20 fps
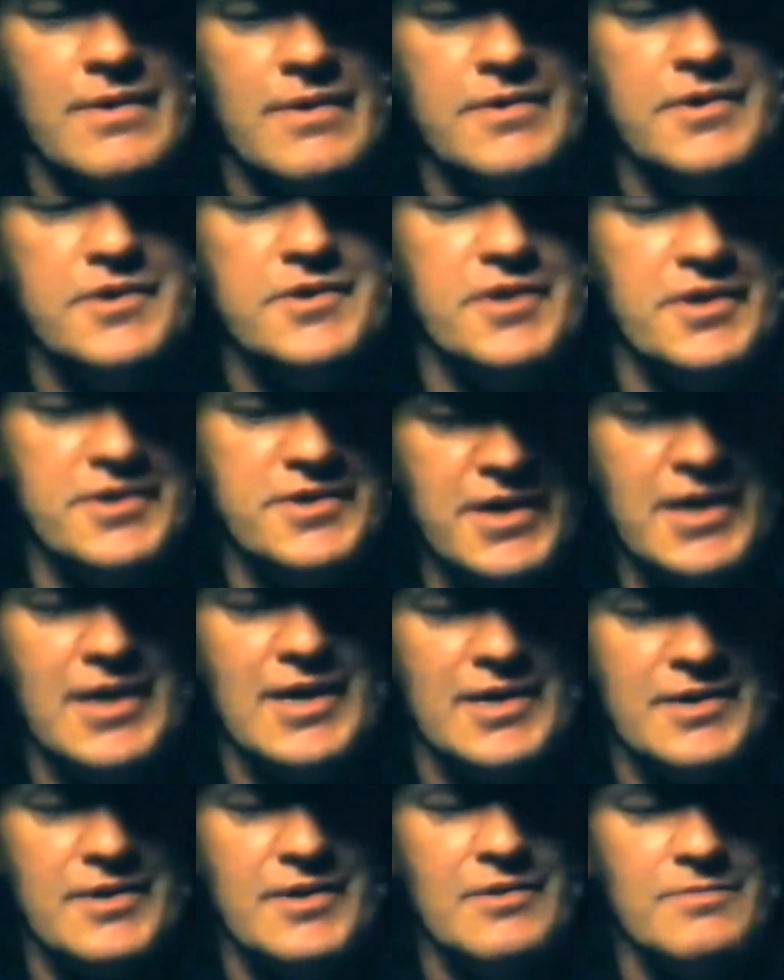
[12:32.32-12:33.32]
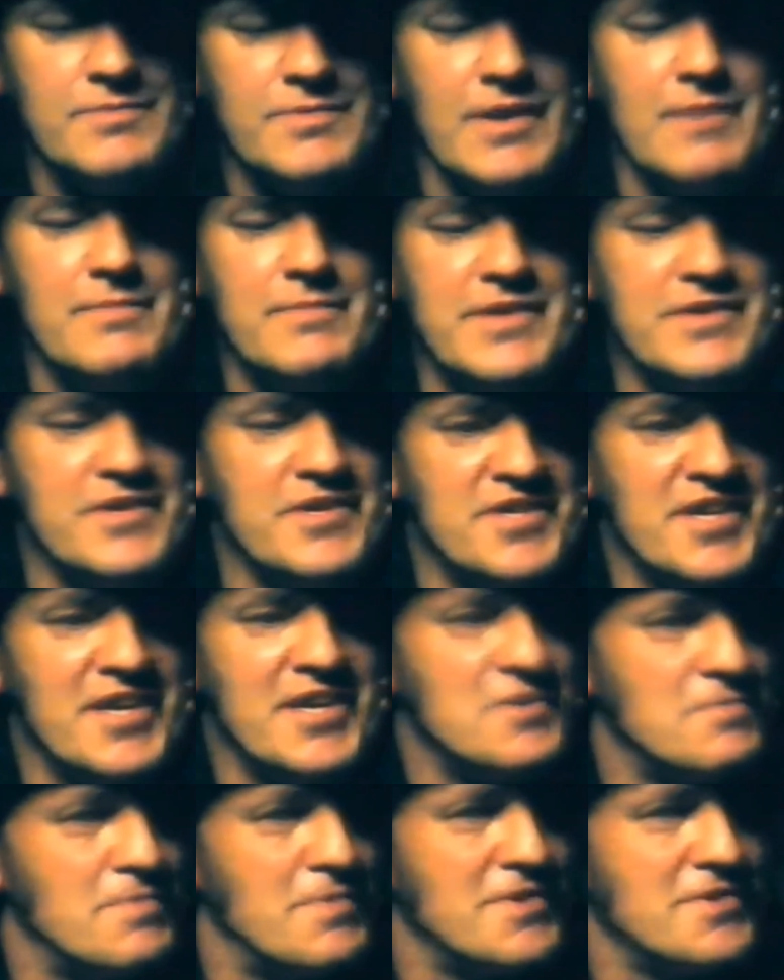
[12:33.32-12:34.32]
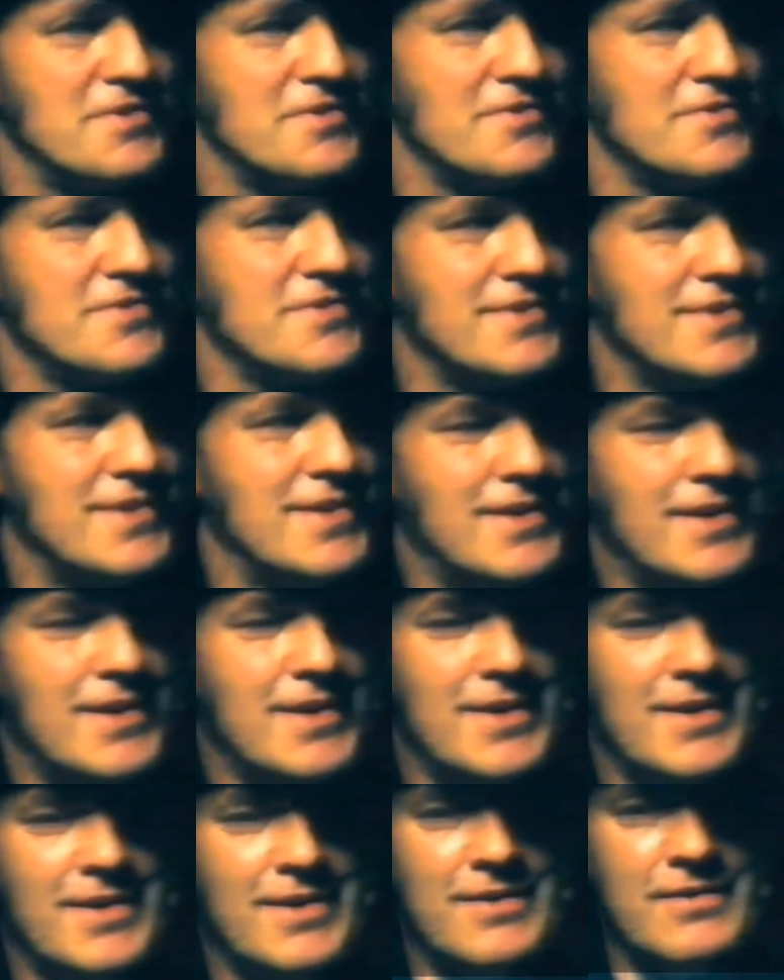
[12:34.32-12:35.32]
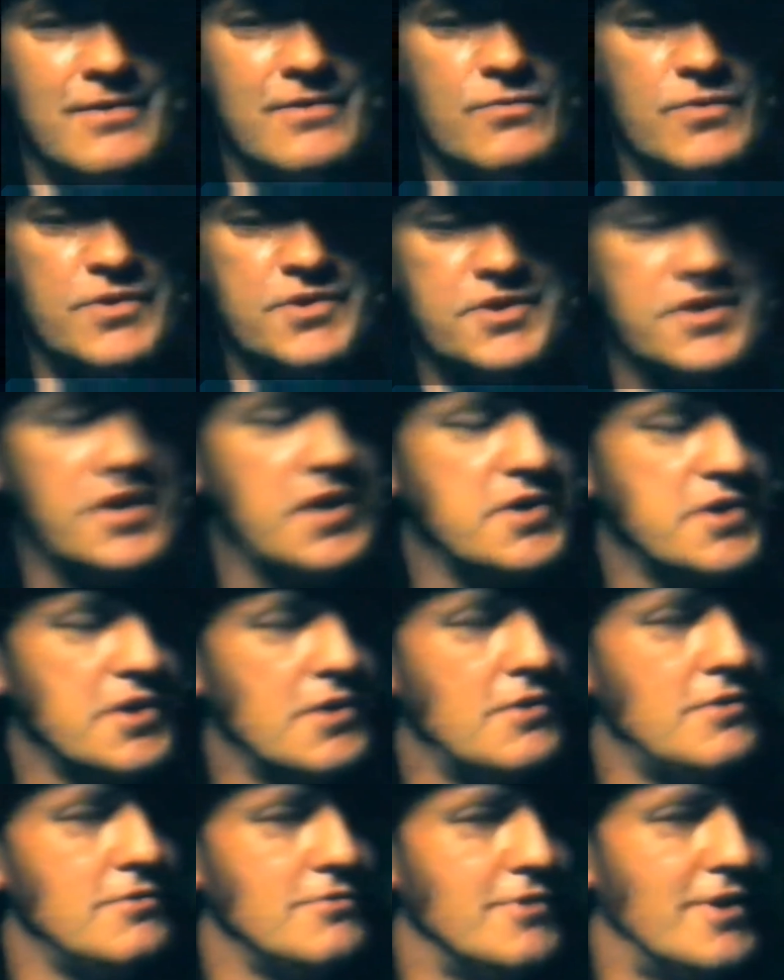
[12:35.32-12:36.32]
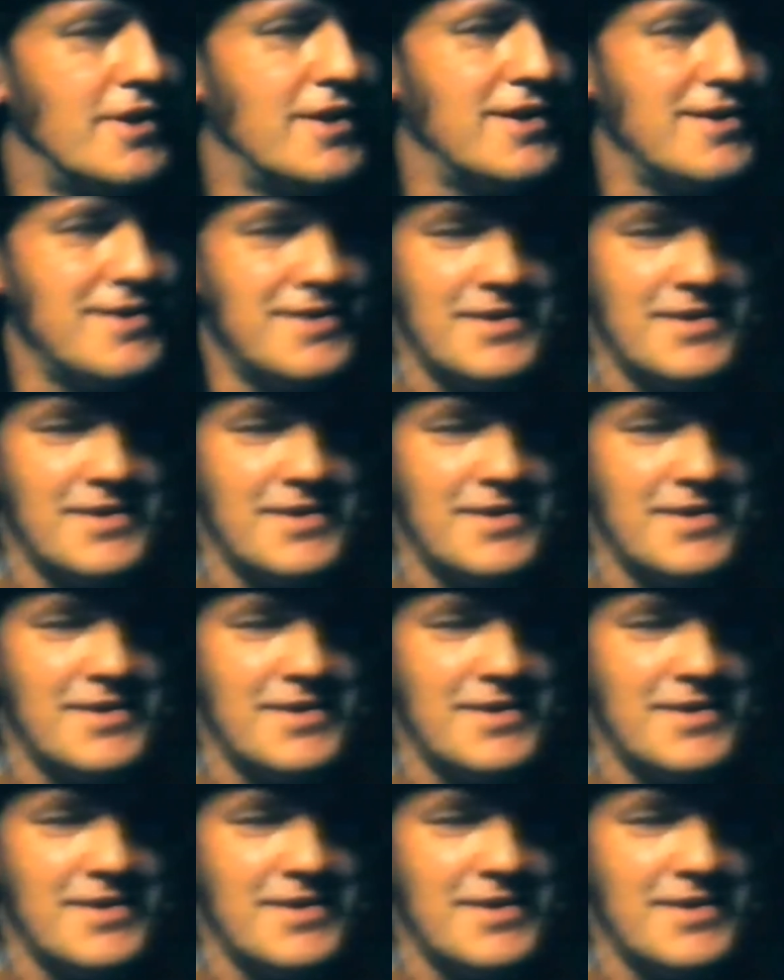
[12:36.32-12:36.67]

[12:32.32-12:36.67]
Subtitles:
And he said, yeah, I know, but I'm in the Sex Pistols. Which says it all, really, you